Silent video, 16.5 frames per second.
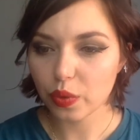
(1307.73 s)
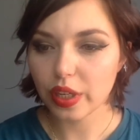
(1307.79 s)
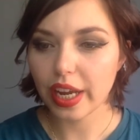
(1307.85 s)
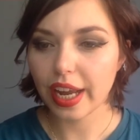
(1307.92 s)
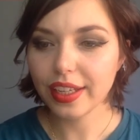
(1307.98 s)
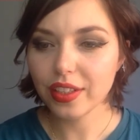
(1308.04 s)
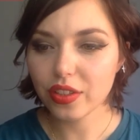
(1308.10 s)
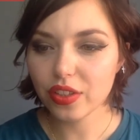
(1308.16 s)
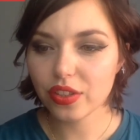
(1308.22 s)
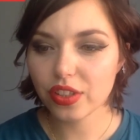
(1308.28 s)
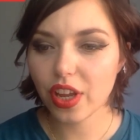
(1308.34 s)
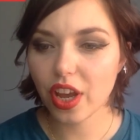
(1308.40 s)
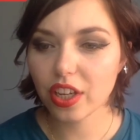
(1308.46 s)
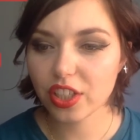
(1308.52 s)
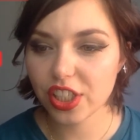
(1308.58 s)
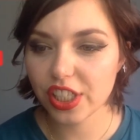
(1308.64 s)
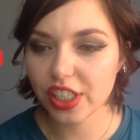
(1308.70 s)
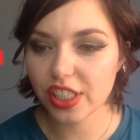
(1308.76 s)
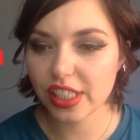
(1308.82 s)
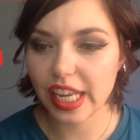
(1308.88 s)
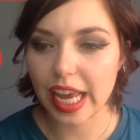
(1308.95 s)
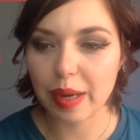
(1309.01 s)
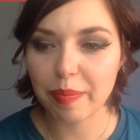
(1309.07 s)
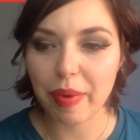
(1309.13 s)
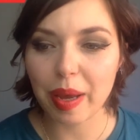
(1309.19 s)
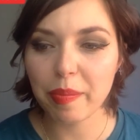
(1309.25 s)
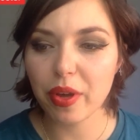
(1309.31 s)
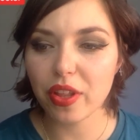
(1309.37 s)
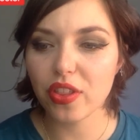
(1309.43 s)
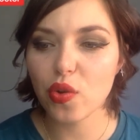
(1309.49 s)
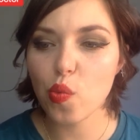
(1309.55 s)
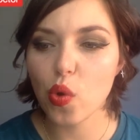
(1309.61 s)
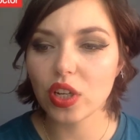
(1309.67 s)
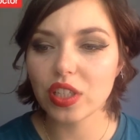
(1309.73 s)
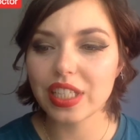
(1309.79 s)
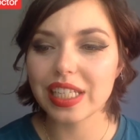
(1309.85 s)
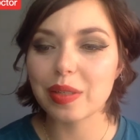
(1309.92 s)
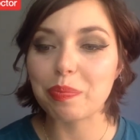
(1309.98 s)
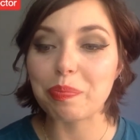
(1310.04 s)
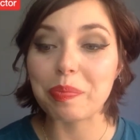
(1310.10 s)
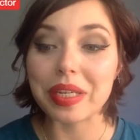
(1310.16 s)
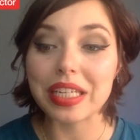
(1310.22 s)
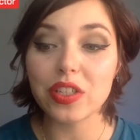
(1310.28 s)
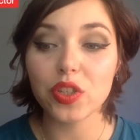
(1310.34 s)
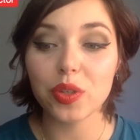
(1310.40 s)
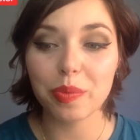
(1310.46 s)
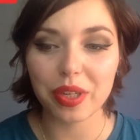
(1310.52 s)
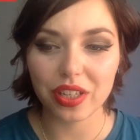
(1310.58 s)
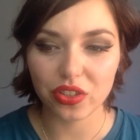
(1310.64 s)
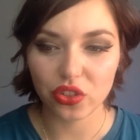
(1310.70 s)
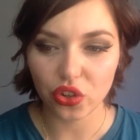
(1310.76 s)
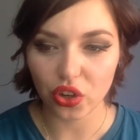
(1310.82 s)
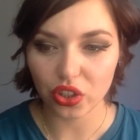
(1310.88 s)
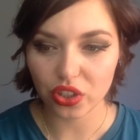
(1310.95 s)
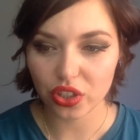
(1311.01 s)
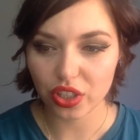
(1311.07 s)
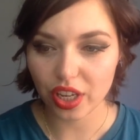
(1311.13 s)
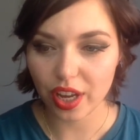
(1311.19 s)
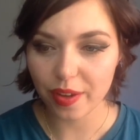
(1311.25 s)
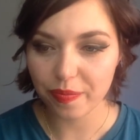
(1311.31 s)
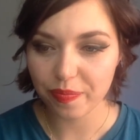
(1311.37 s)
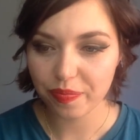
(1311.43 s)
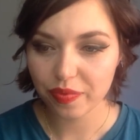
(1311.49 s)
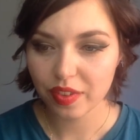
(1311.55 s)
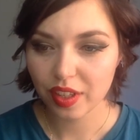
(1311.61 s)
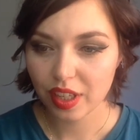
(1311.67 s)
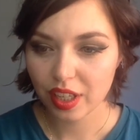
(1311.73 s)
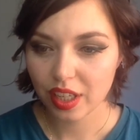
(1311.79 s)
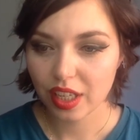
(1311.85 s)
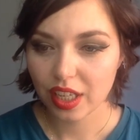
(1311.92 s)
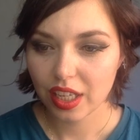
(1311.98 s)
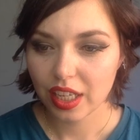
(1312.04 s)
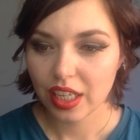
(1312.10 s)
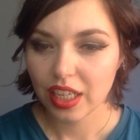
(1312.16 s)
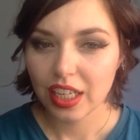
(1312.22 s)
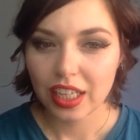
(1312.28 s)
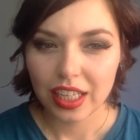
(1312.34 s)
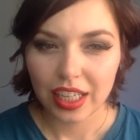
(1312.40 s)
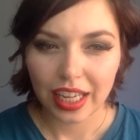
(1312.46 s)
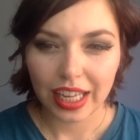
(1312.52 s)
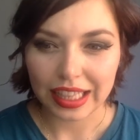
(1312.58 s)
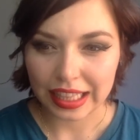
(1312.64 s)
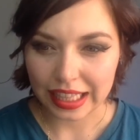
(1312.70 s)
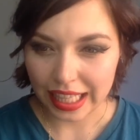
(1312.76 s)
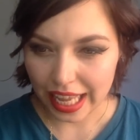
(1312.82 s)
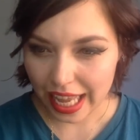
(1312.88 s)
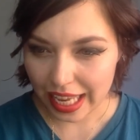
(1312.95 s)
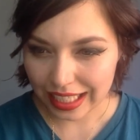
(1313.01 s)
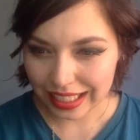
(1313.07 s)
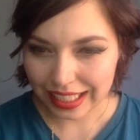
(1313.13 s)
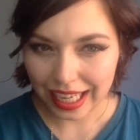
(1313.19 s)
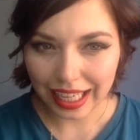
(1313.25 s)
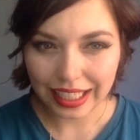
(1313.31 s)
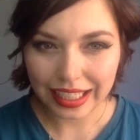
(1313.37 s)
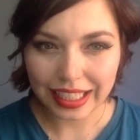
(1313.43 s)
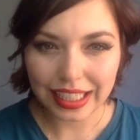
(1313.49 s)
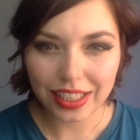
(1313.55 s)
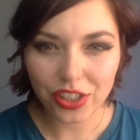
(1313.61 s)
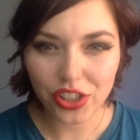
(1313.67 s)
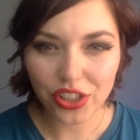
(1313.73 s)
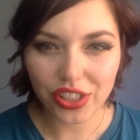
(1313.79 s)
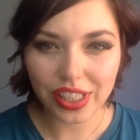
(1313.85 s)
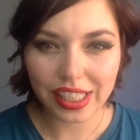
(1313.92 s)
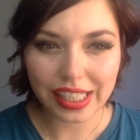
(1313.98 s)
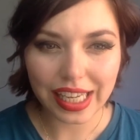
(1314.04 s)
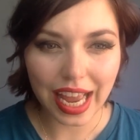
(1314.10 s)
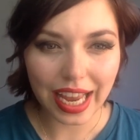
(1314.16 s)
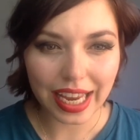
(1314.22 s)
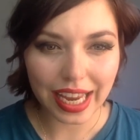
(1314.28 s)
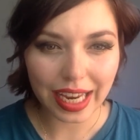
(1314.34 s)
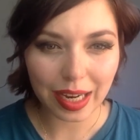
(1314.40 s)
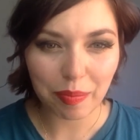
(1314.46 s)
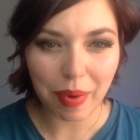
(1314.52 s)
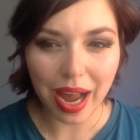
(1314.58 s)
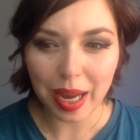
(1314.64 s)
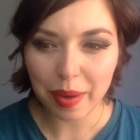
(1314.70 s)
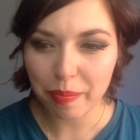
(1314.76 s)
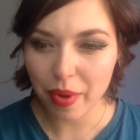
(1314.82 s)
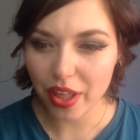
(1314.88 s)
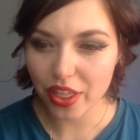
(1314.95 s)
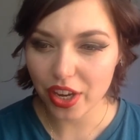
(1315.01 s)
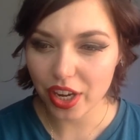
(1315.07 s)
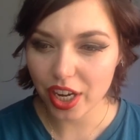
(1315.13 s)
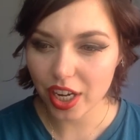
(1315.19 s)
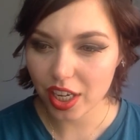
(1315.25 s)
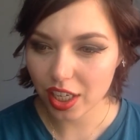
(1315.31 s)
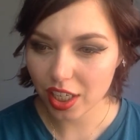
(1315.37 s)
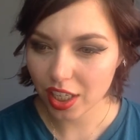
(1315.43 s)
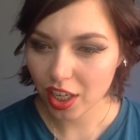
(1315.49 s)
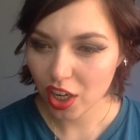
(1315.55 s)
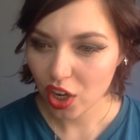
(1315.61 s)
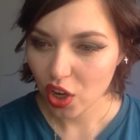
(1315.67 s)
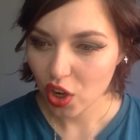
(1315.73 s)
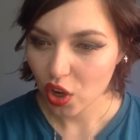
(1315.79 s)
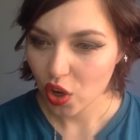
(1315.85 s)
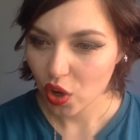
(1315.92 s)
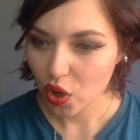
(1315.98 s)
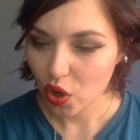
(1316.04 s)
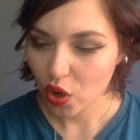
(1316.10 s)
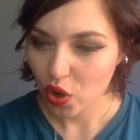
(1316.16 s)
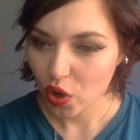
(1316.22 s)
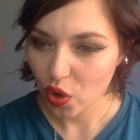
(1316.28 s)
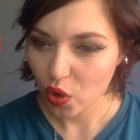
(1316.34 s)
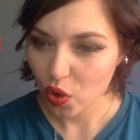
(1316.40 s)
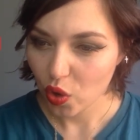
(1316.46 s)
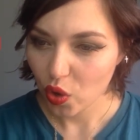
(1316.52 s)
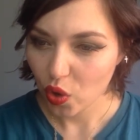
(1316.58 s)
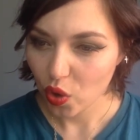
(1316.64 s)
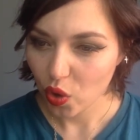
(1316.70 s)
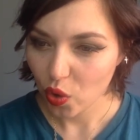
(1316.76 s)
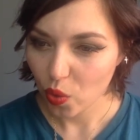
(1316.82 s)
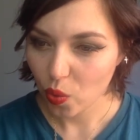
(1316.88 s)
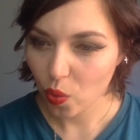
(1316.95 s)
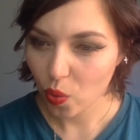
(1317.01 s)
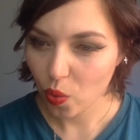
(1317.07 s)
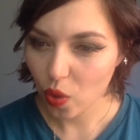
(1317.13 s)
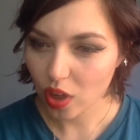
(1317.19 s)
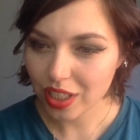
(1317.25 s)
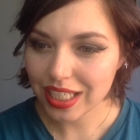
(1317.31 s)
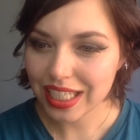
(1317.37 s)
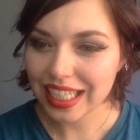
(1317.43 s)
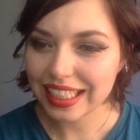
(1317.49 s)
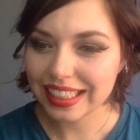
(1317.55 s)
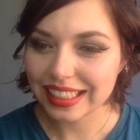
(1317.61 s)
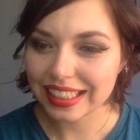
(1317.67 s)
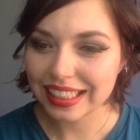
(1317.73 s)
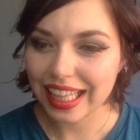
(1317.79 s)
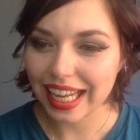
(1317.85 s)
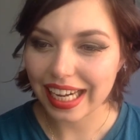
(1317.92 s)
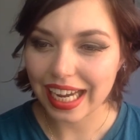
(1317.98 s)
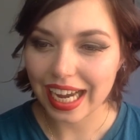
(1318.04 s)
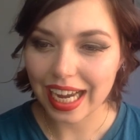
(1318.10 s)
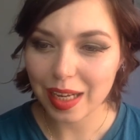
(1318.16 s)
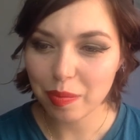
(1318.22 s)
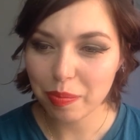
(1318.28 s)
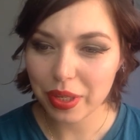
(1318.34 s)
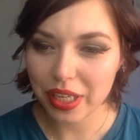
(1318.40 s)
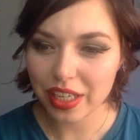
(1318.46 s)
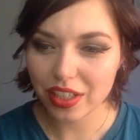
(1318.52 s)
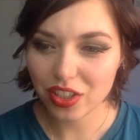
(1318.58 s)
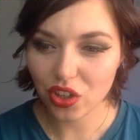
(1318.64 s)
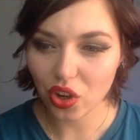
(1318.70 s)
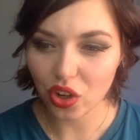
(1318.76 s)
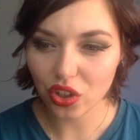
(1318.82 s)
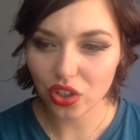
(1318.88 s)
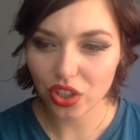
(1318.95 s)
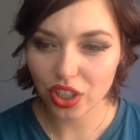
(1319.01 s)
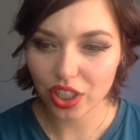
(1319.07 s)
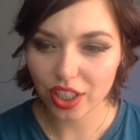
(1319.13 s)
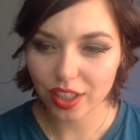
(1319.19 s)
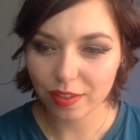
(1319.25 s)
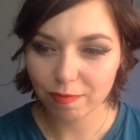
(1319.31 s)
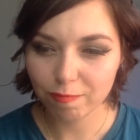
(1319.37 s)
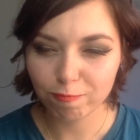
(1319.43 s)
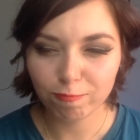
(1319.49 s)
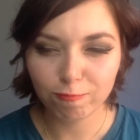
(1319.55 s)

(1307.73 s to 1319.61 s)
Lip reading: Okay, so Sergi is saying, my mother wanted me to be a doctor. And then Khalid, you're saying, my mother wanted that I be a doctor.